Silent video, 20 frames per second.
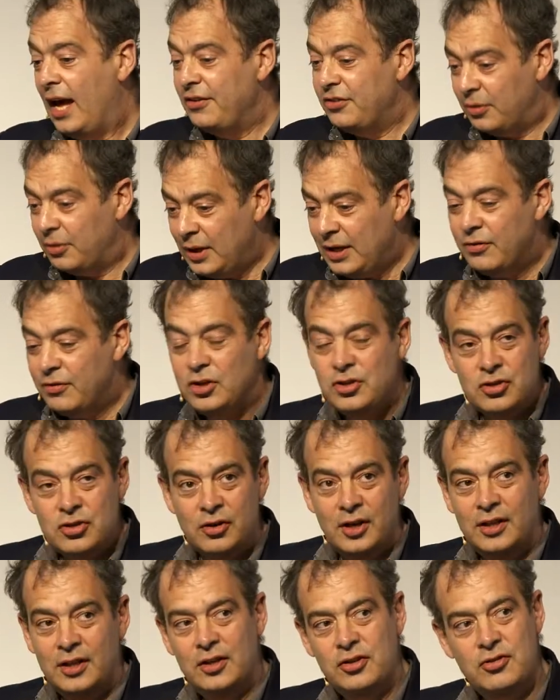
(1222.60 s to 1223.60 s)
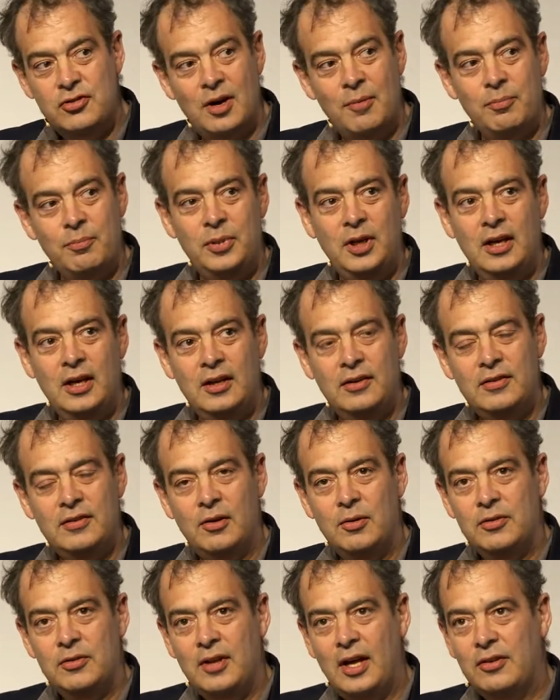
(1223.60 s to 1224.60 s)
And so, even during the Trump years,
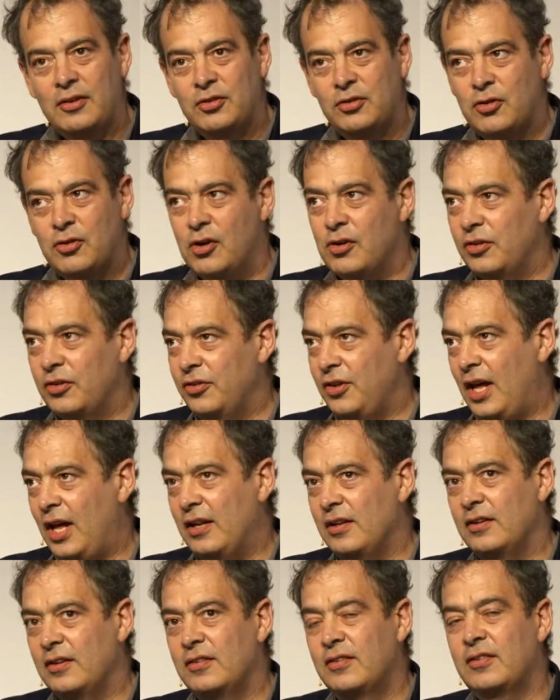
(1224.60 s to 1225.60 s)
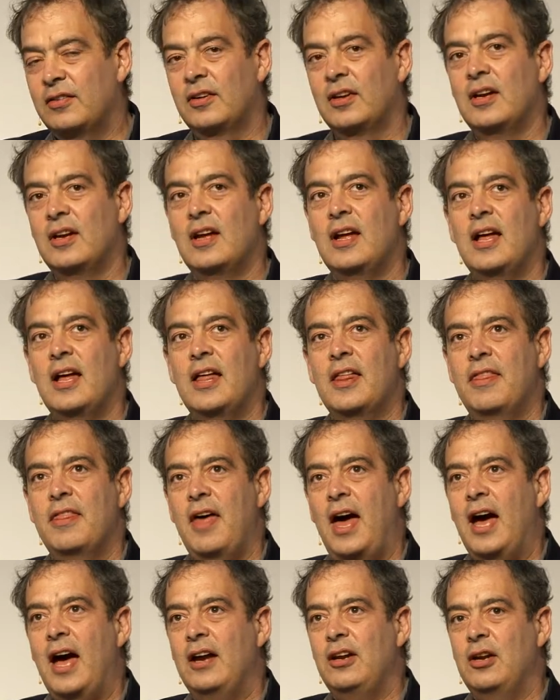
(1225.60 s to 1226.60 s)
there was that strong sense
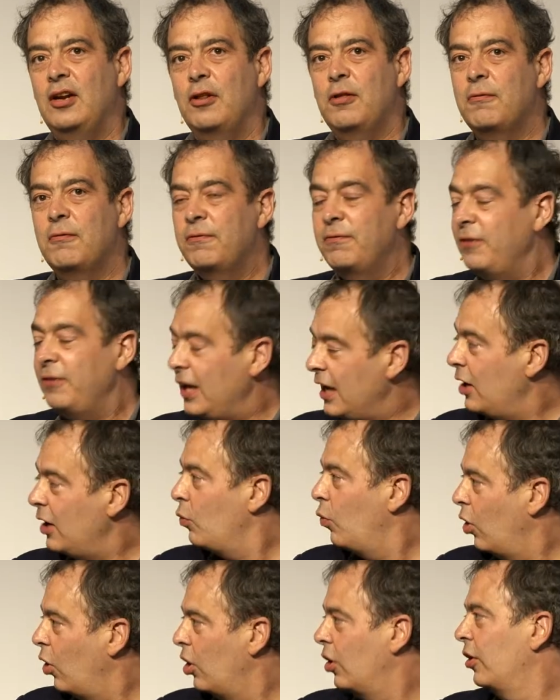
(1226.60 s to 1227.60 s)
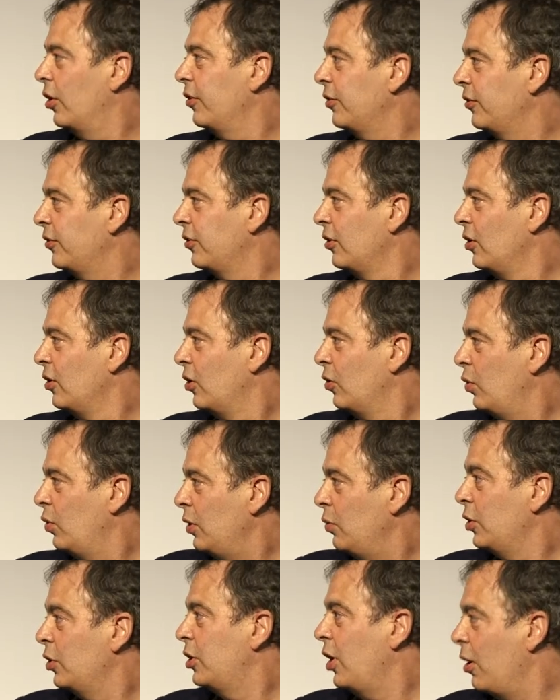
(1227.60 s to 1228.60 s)
that you know the fear was
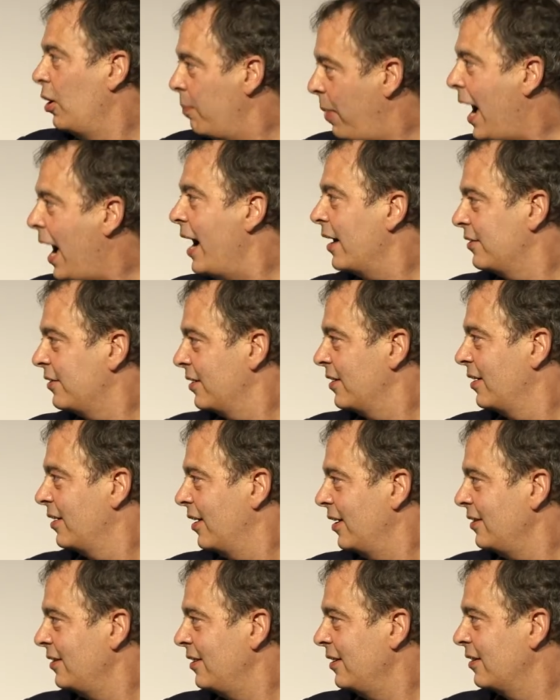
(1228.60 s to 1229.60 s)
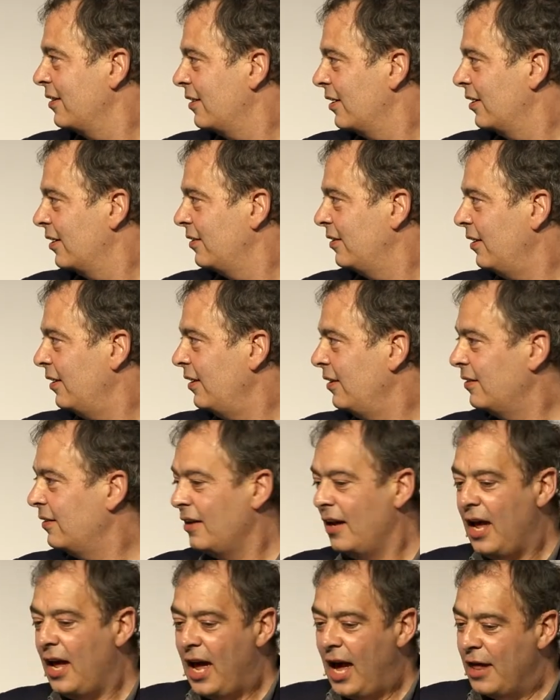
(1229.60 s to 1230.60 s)
we would go back to the 1930s.